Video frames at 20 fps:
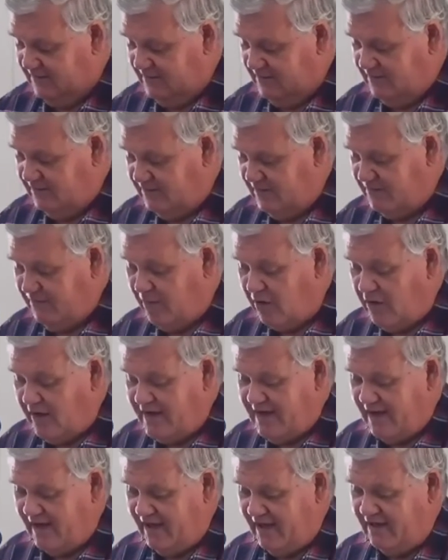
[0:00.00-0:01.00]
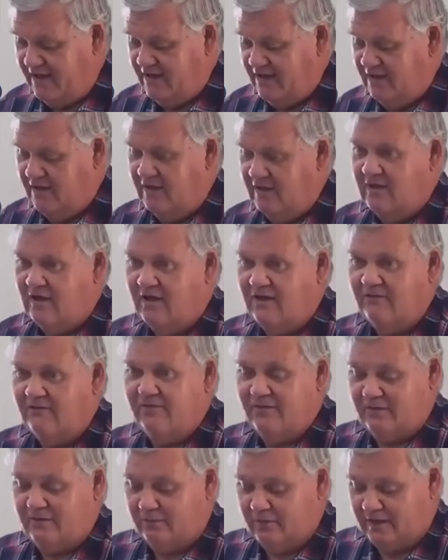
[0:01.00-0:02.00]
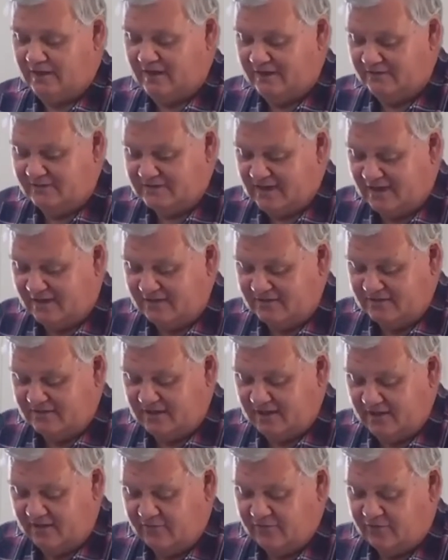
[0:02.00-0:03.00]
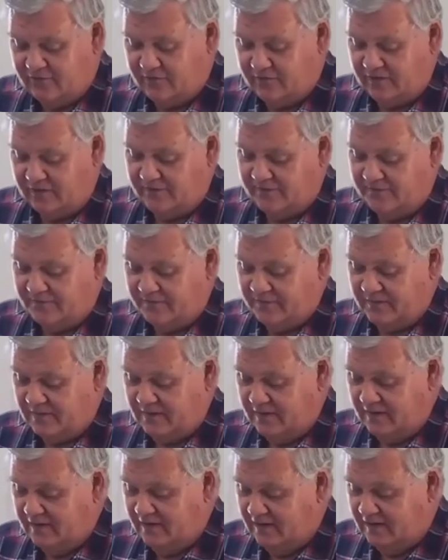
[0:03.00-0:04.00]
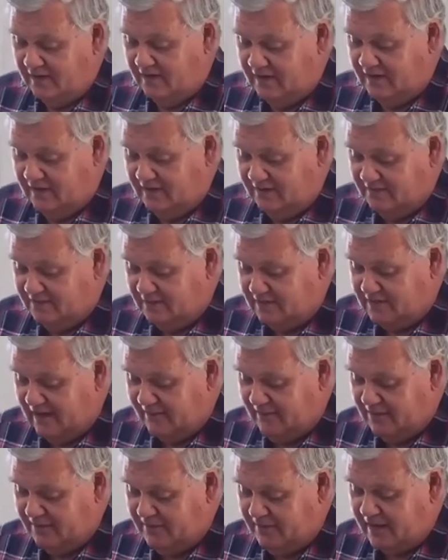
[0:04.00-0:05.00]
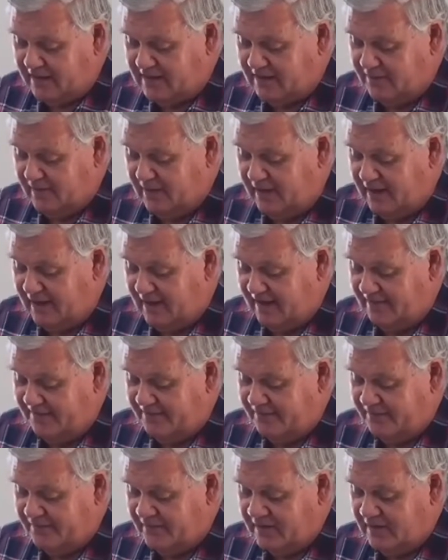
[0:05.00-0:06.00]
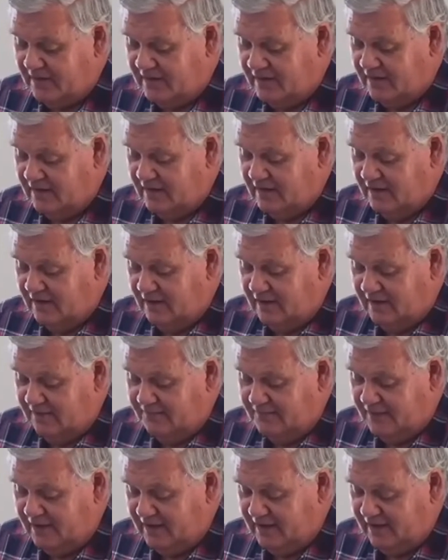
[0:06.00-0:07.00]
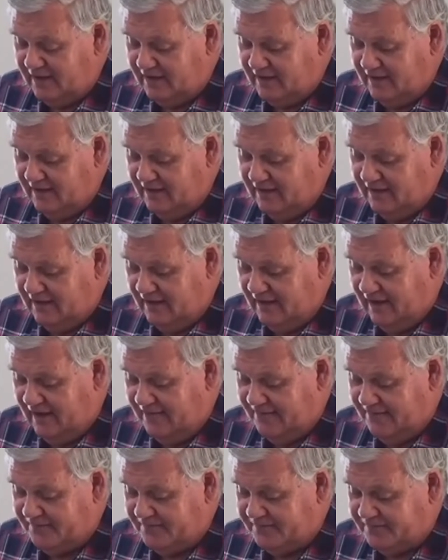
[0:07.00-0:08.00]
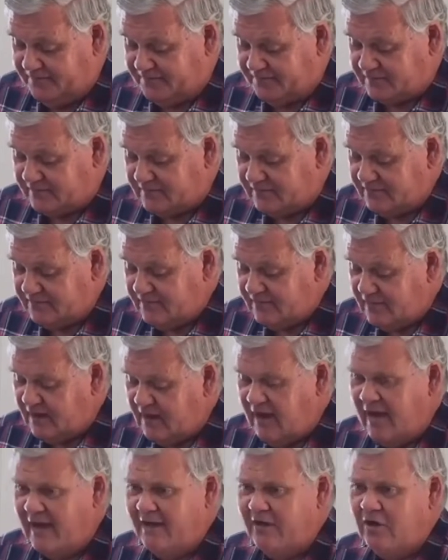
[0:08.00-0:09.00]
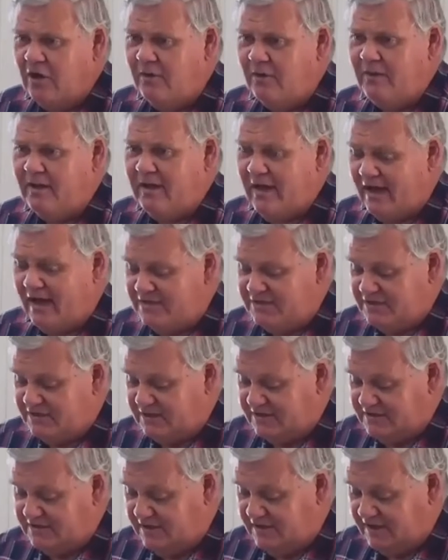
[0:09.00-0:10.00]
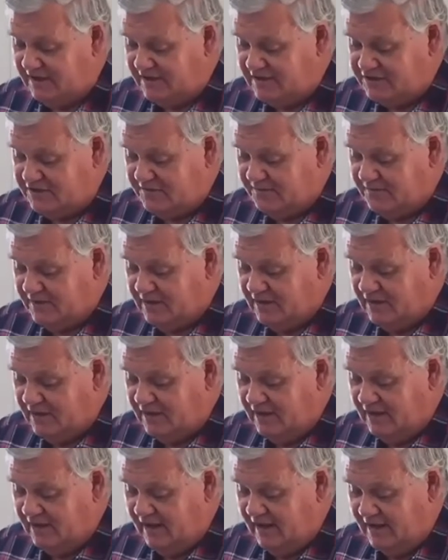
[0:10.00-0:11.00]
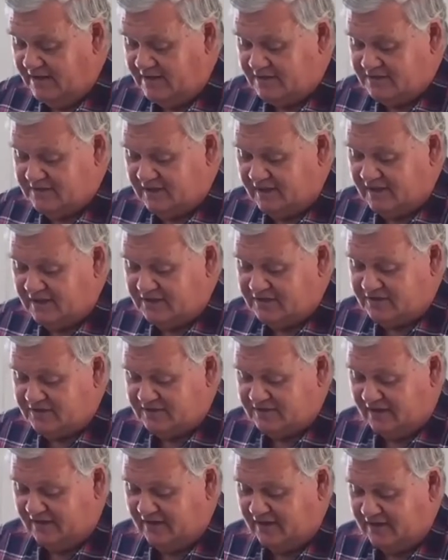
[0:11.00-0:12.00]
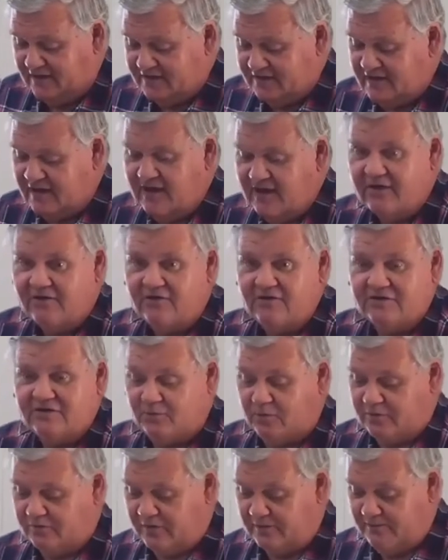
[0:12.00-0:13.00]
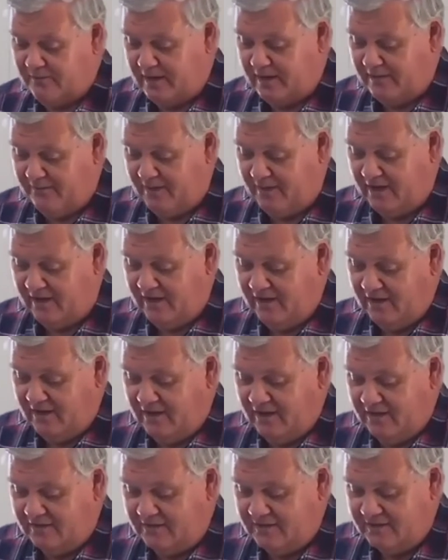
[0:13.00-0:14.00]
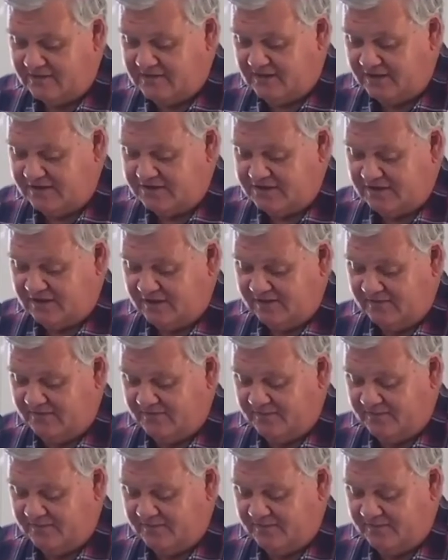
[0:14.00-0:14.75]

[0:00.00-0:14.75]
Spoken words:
reminder of what he was going to go through. But coming back to Peter, Peter had an obligation to teach, and to teach so that his hearers would remember the teaching.